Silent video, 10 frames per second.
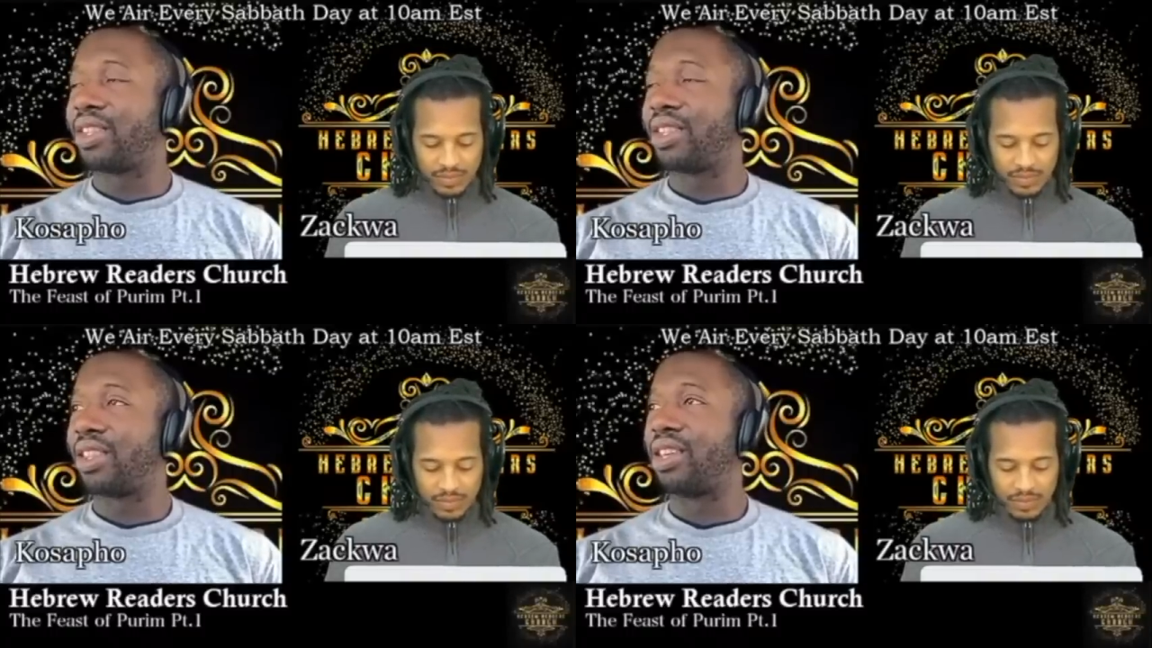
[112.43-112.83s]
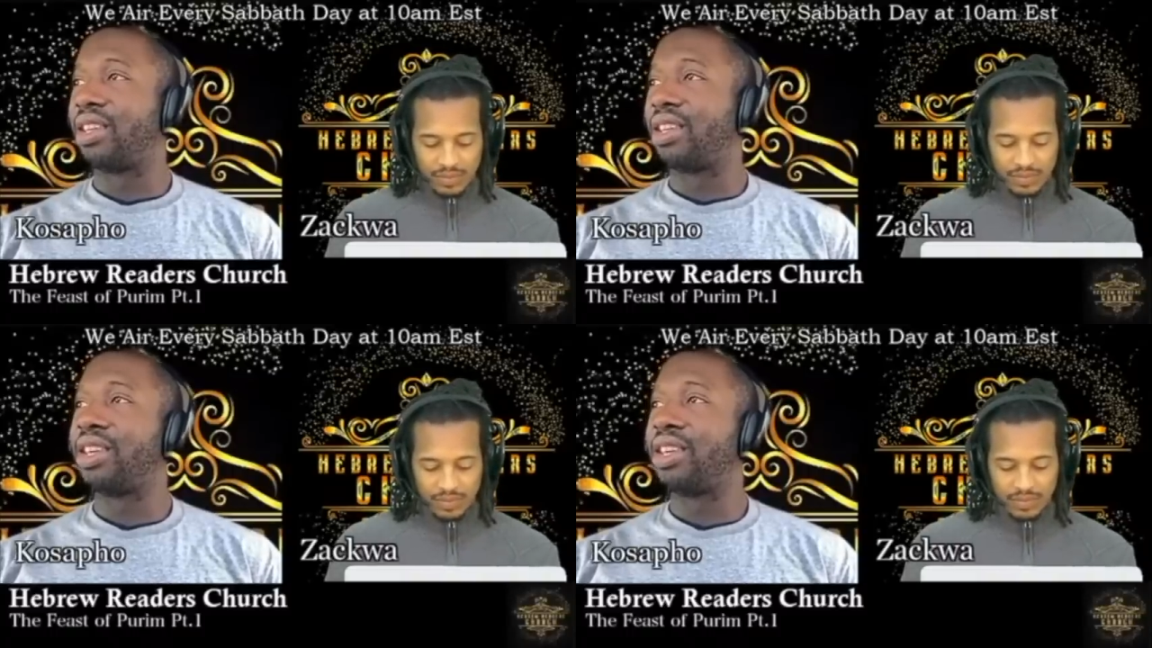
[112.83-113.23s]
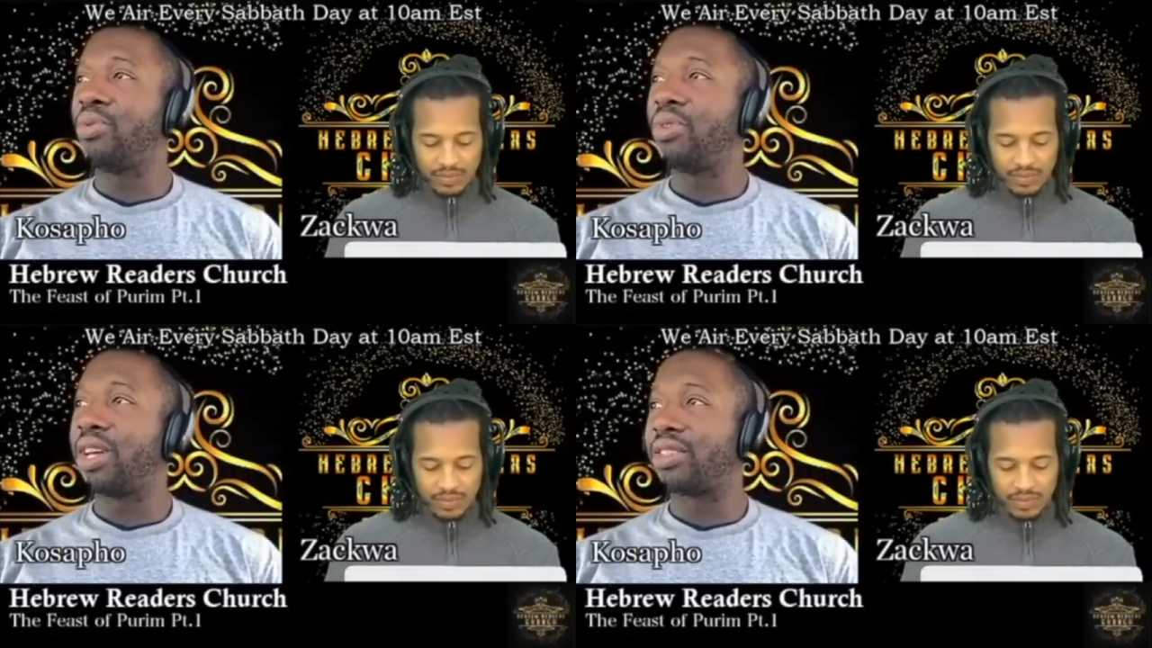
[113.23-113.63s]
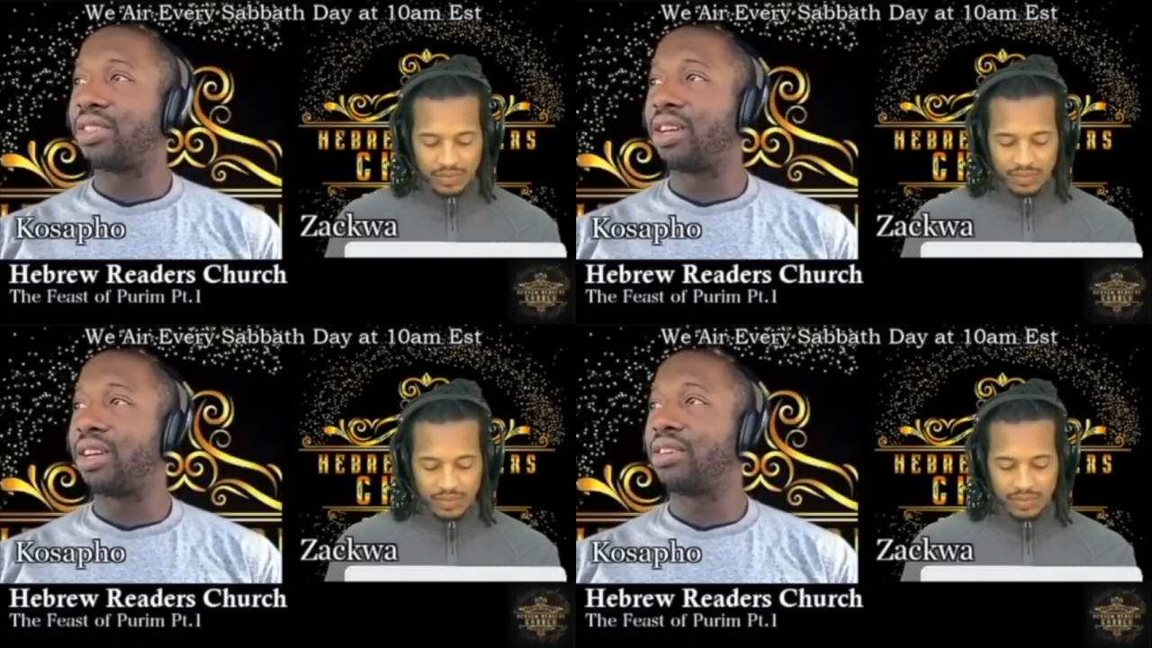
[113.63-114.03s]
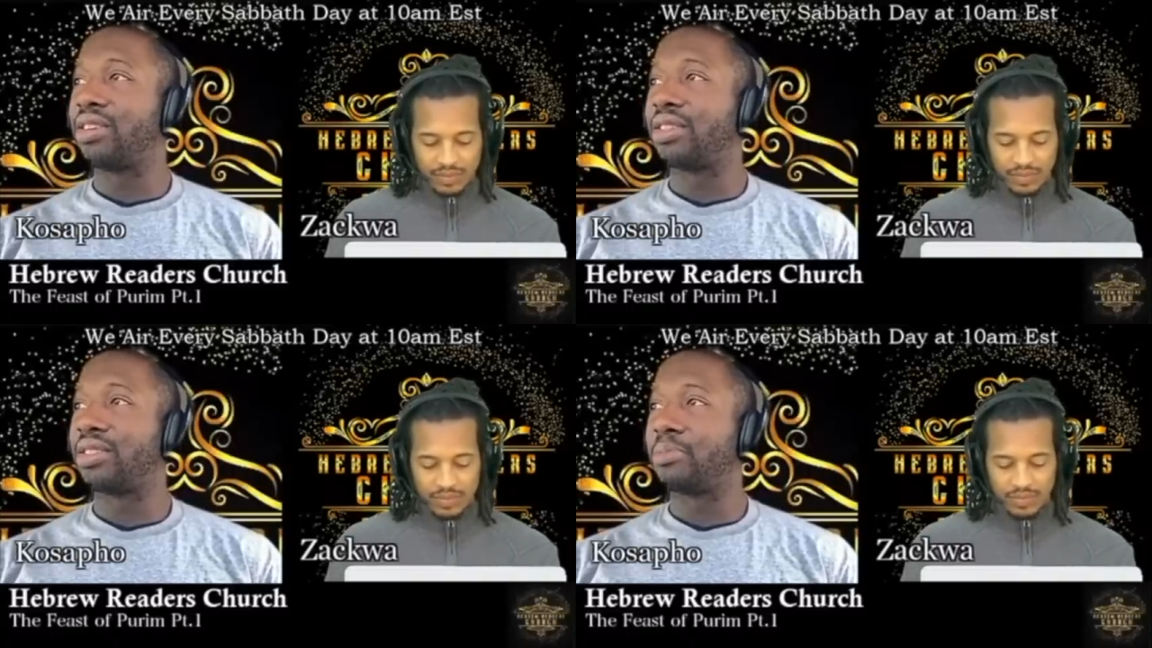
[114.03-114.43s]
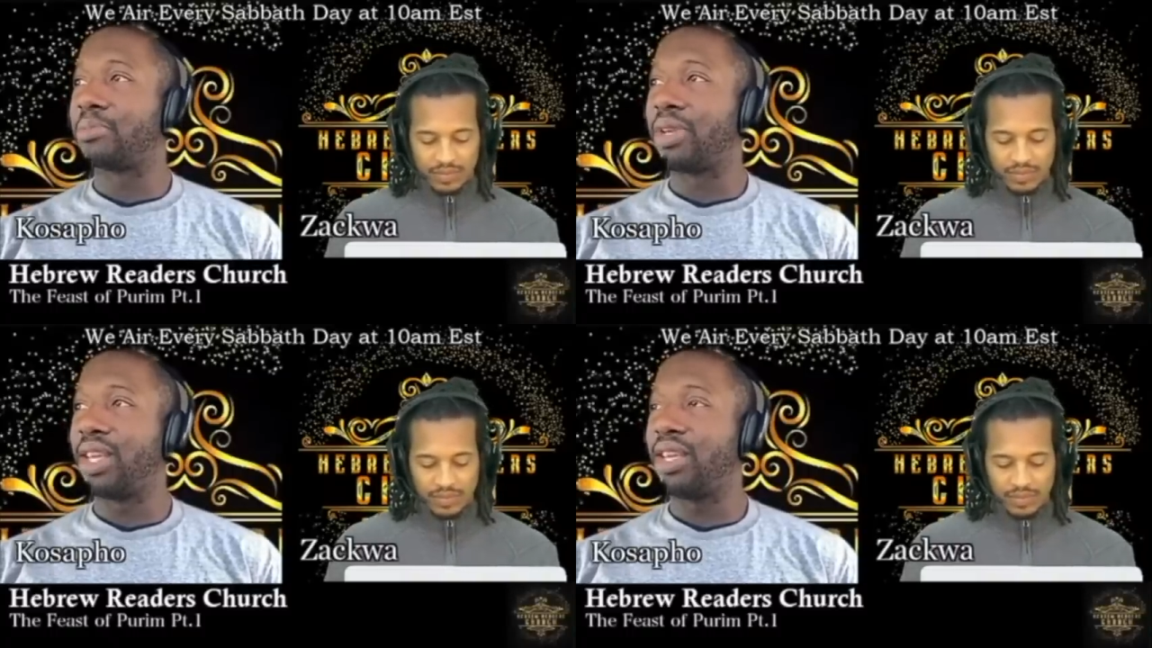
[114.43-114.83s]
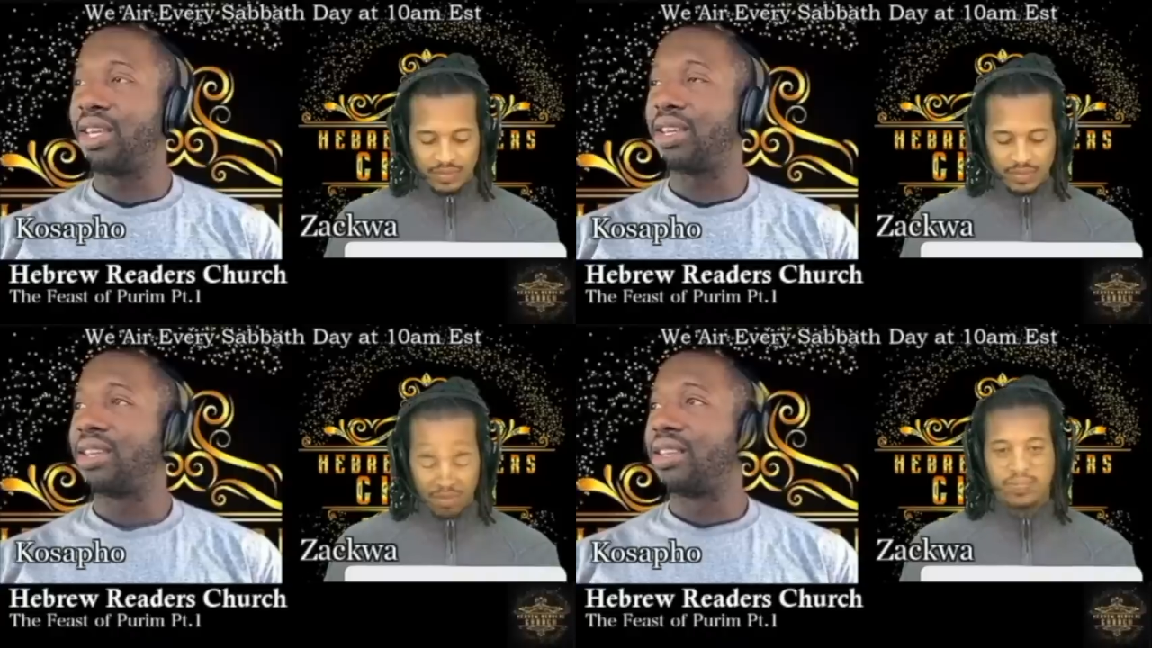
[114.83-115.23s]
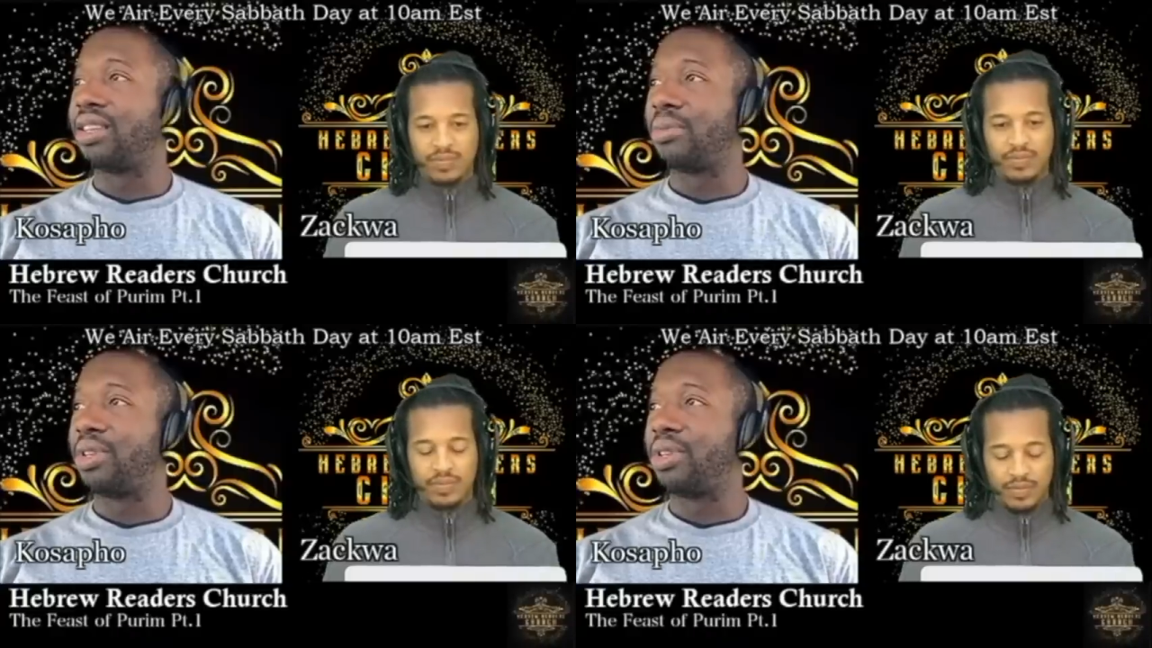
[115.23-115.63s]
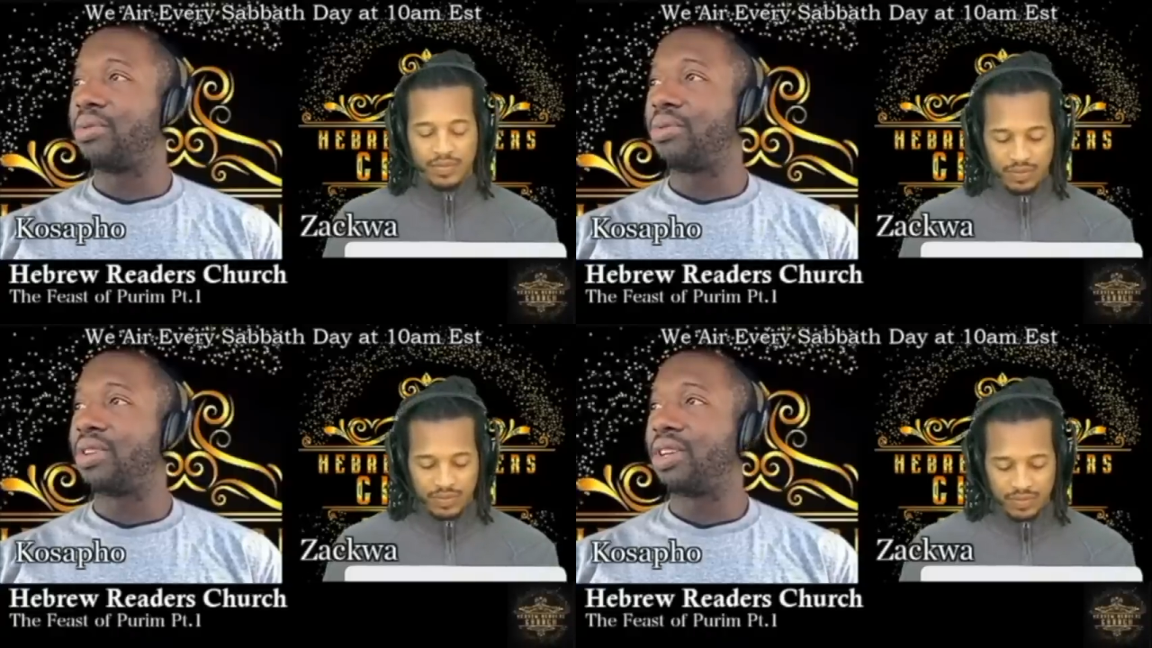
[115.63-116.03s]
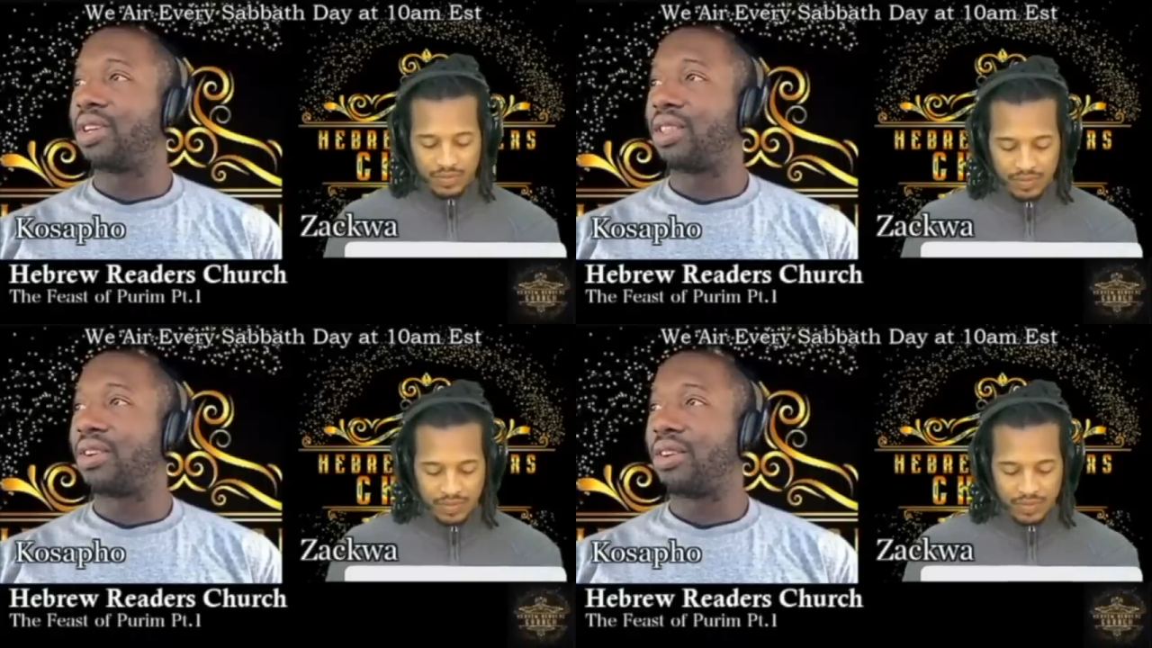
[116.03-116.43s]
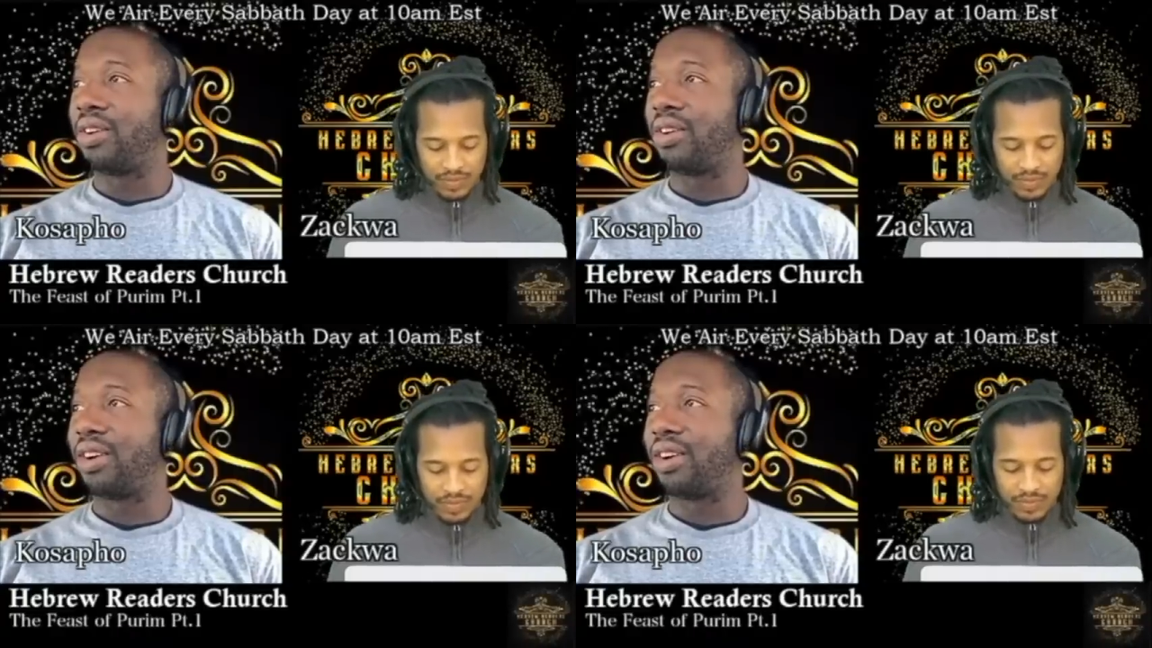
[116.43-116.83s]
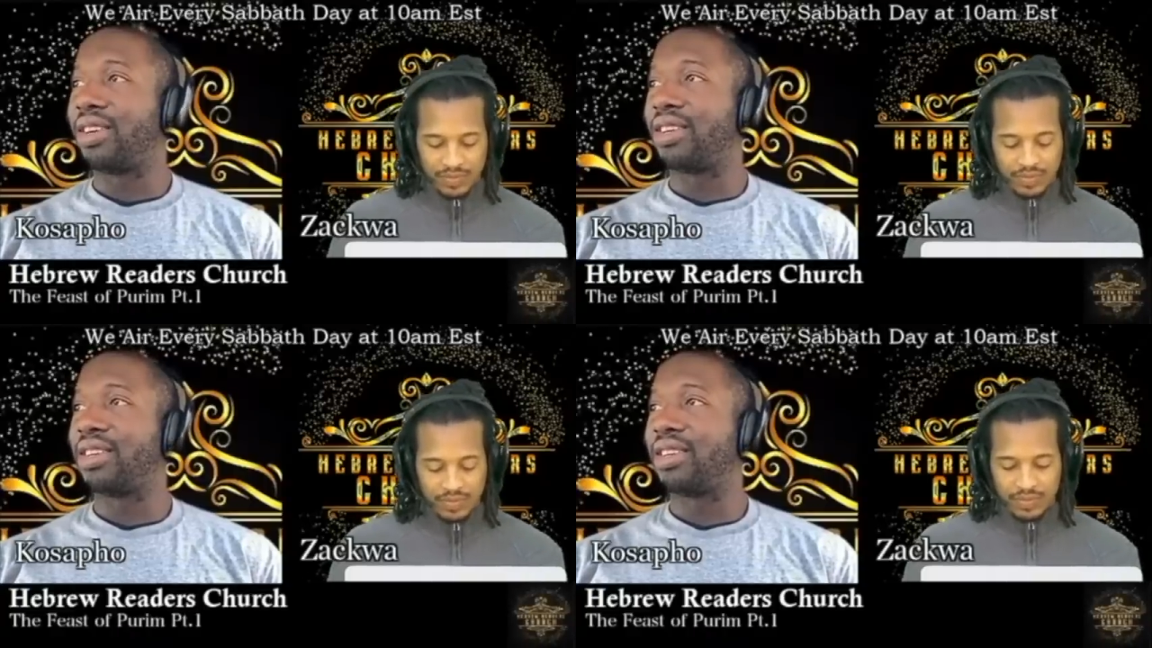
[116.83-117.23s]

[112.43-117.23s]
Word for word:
Speaker 1: The Hebrew letters there is a P, W, and the R.